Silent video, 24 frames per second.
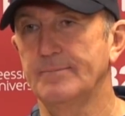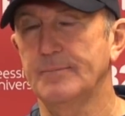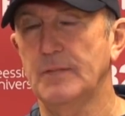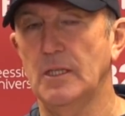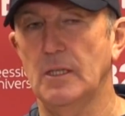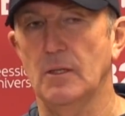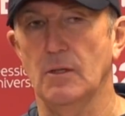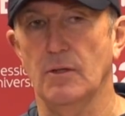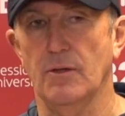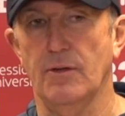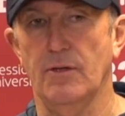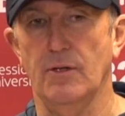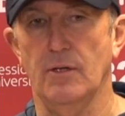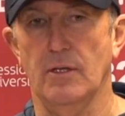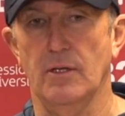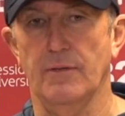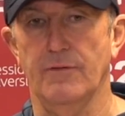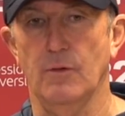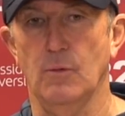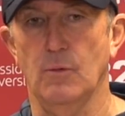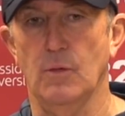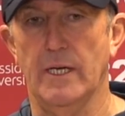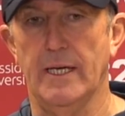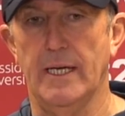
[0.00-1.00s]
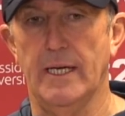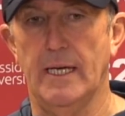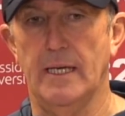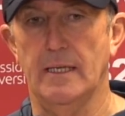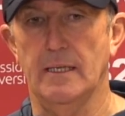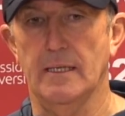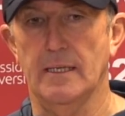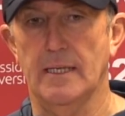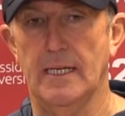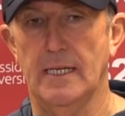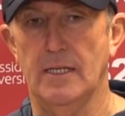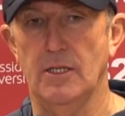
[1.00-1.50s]
a third of the way
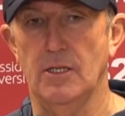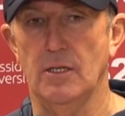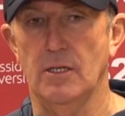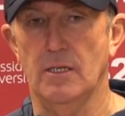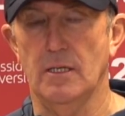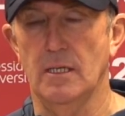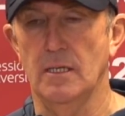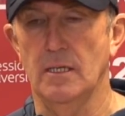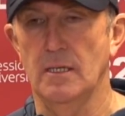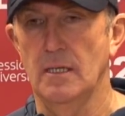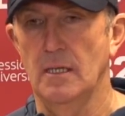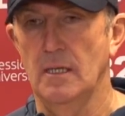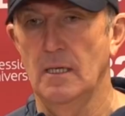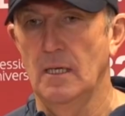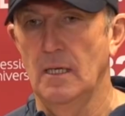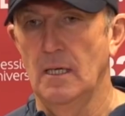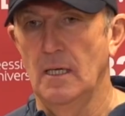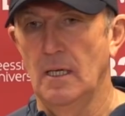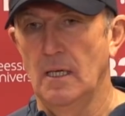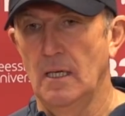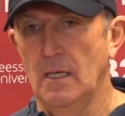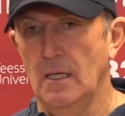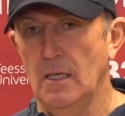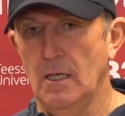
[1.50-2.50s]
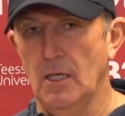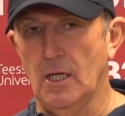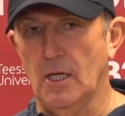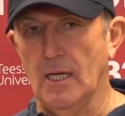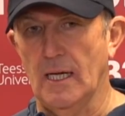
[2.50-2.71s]
in, and then you